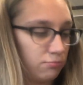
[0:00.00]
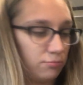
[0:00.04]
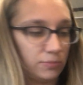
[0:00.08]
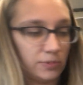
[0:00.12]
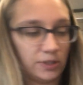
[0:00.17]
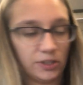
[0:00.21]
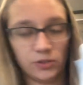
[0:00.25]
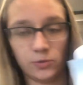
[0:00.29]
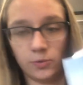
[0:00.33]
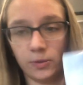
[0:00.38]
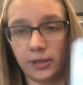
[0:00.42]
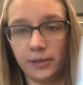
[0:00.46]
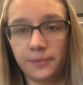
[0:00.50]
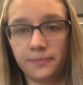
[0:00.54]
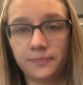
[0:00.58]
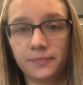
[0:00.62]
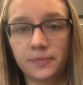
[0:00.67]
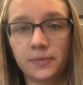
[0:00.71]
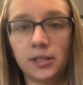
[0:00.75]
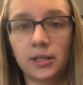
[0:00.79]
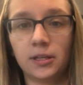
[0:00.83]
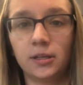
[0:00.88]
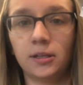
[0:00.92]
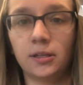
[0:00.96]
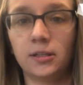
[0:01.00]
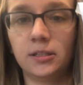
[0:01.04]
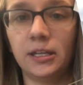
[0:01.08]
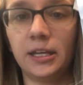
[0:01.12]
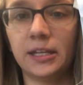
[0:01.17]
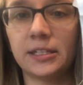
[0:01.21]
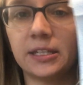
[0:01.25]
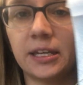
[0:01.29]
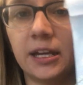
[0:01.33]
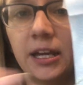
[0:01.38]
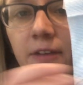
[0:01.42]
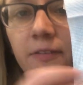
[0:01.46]
This way.
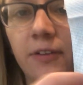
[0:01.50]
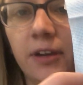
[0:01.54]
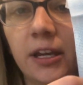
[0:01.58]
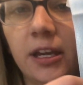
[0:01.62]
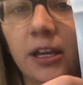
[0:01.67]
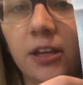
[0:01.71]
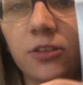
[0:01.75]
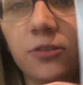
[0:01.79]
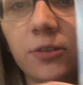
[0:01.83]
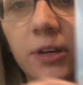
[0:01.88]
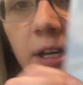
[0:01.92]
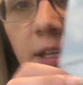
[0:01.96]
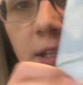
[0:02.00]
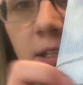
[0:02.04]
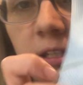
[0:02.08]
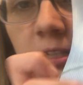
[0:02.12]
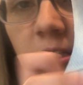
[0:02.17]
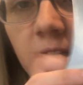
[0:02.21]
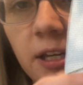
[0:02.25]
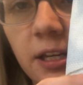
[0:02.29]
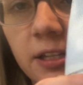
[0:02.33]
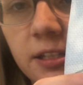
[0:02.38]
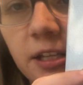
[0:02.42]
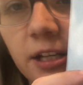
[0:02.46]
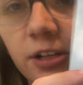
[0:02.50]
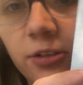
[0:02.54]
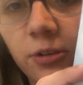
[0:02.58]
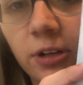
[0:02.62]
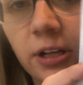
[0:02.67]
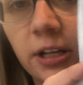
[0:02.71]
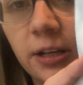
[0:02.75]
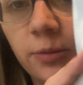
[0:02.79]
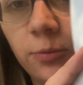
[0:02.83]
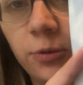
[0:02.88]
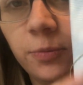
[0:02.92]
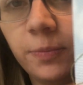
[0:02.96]
Yes, I have hanging threads. Yes, I
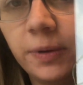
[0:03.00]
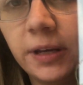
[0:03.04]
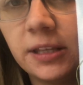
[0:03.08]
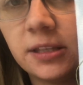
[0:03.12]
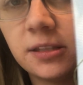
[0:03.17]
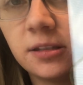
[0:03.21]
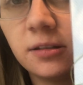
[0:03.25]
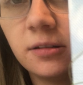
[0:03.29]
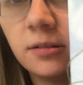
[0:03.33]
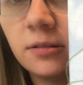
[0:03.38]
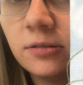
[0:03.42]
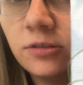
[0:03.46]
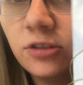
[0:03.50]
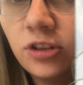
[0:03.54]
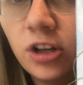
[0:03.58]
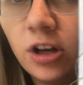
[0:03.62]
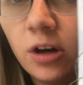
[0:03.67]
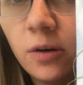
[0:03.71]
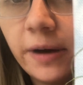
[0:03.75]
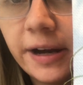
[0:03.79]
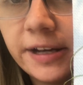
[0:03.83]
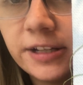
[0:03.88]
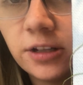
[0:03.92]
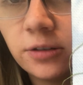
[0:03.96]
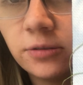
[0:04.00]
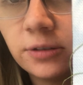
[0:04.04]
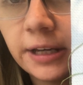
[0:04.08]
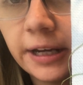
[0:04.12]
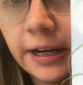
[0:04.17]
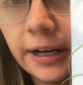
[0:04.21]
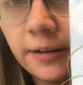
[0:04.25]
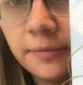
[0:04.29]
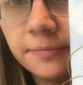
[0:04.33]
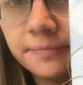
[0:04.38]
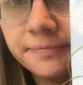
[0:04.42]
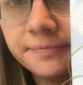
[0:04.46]
gridded with pencil. No, I don't care.